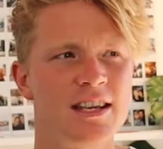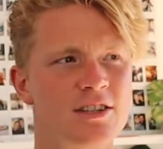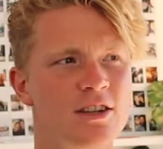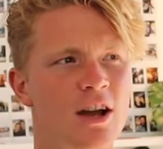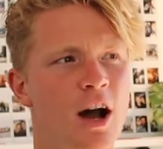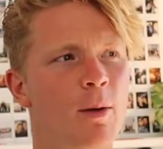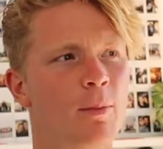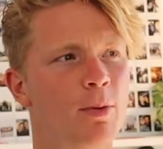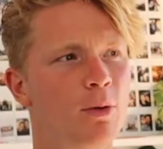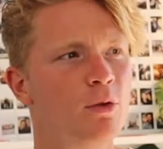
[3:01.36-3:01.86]

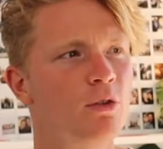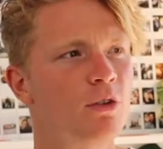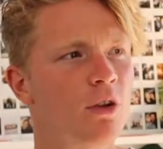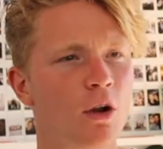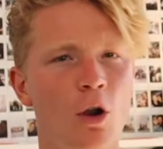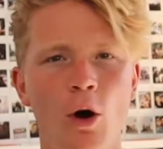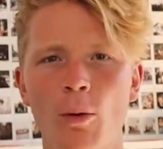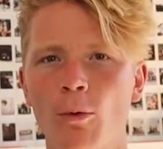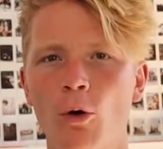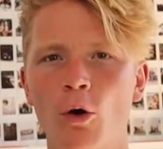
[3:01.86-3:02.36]
example is a
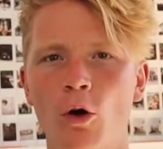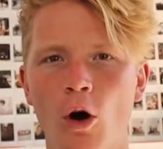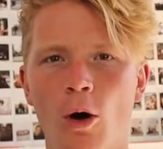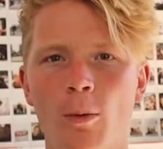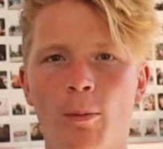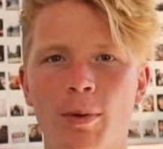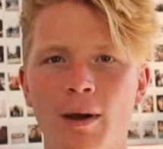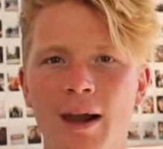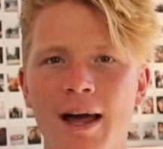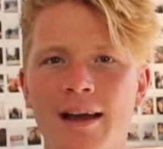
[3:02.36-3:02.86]
lot more
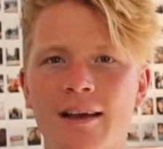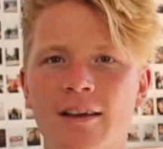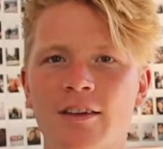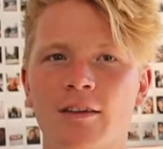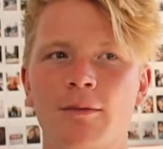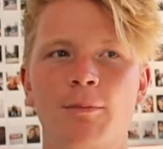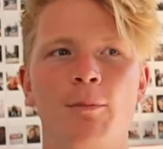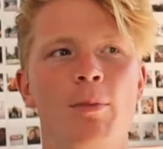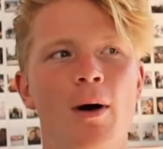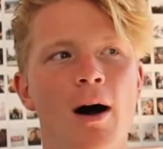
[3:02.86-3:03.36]

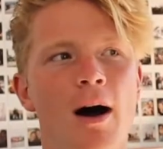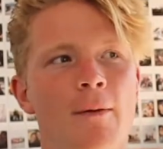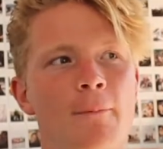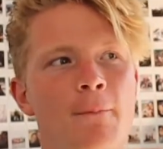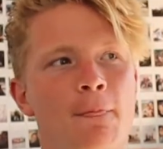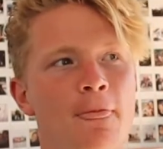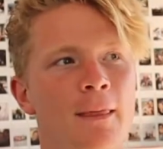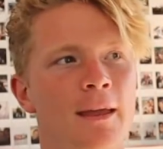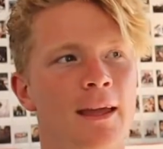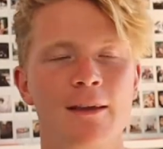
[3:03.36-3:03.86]
complex, but
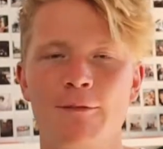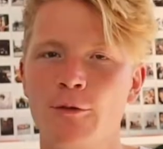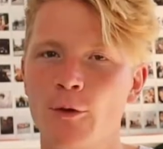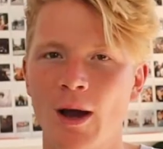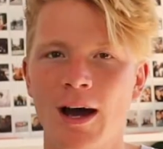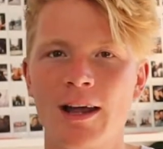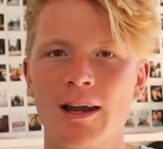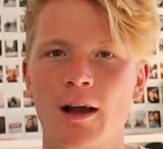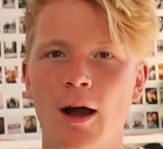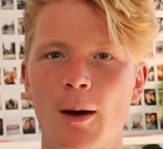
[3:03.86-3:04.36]
if you
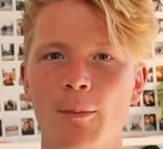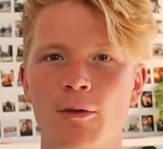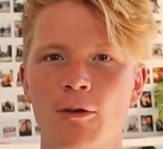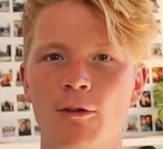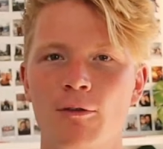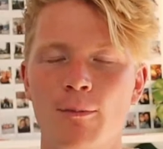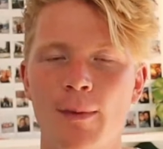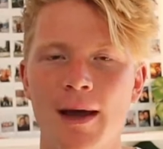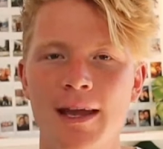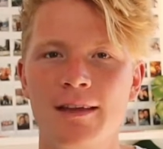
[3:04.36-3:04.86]
had a couple
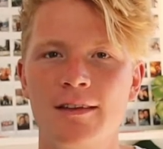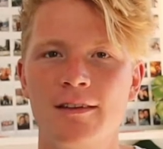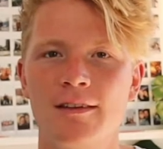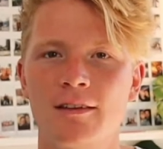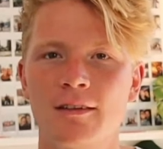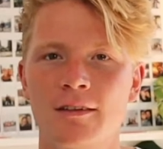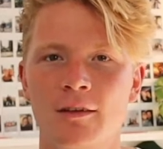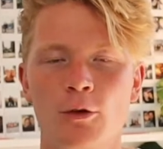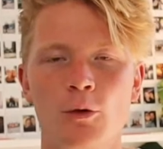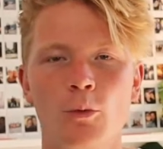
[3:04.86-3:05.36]
of
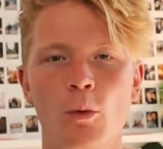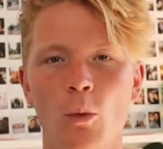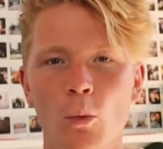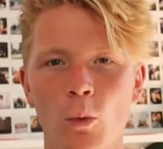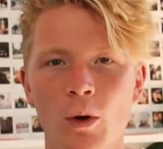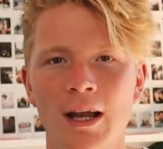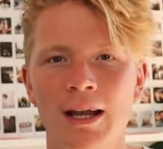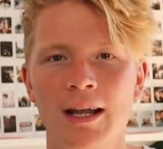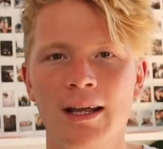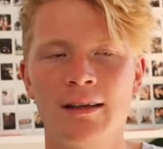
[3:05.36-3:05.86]
mates who were
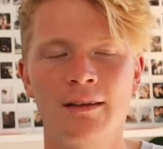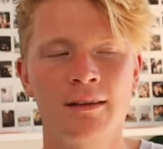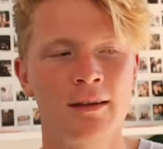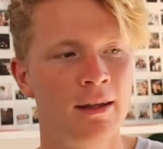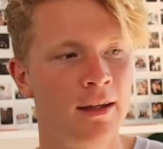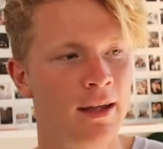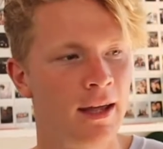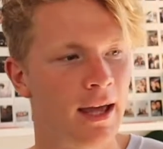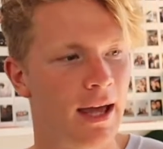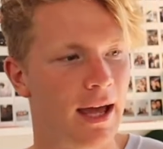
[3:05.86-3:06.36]
willing
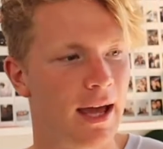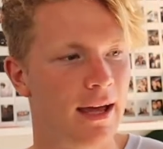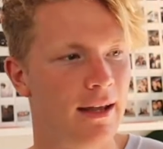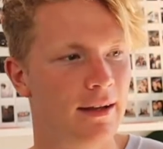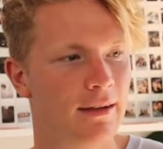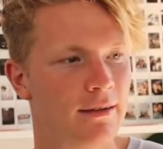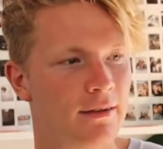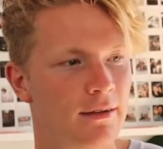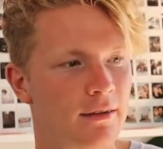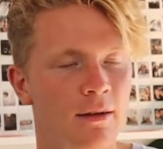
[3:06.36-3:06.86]

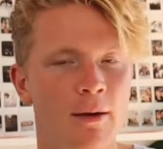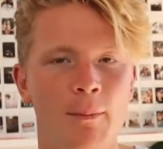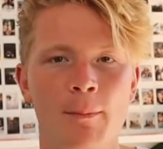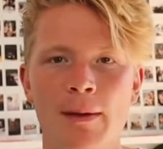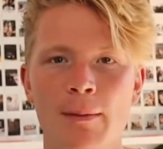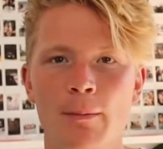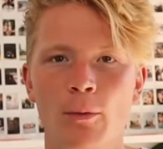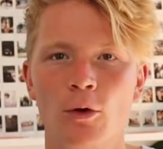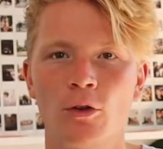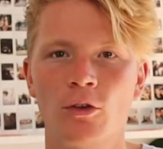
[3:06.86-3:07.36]
and a
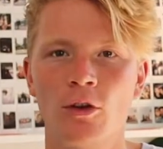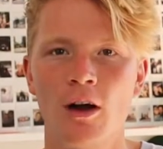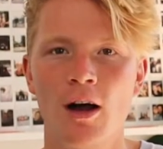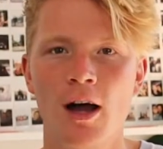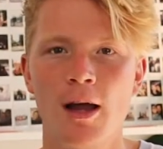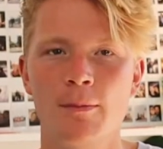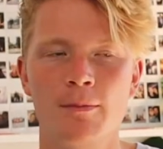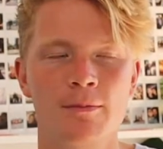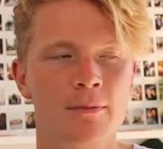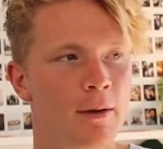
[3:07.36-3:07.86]
bit more
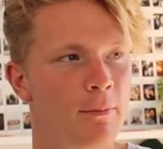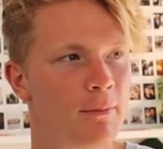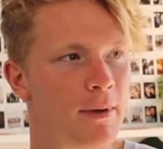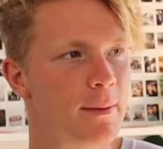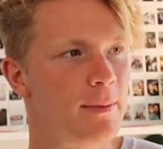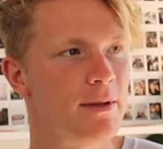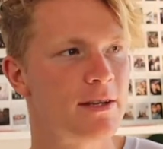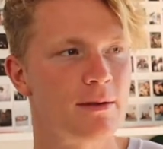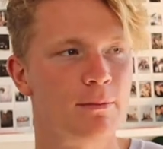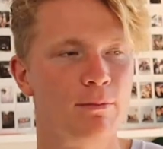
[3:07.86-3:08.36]
time and
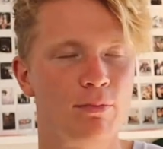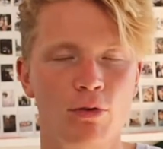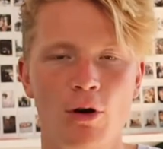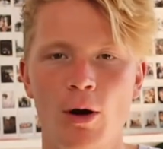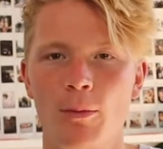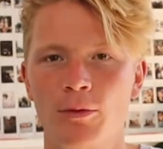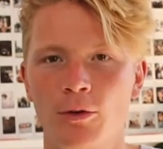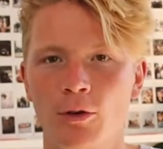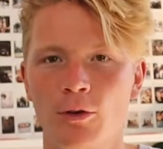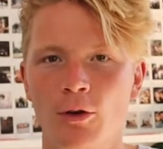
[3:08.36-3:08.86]
maybe some
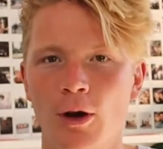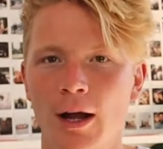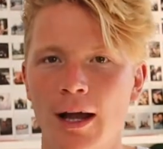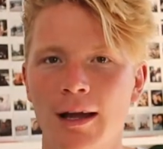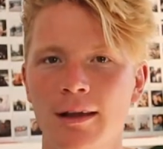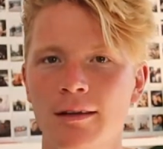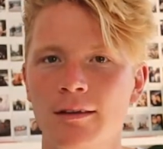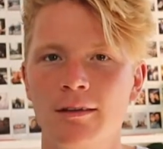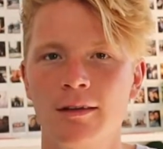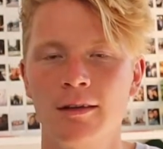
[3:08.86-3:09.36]
props on your
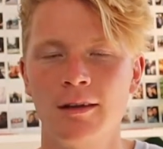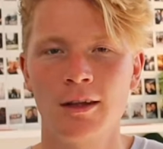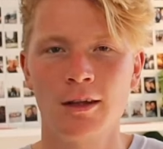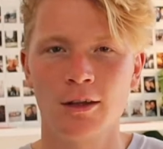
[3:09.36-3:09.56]
hand,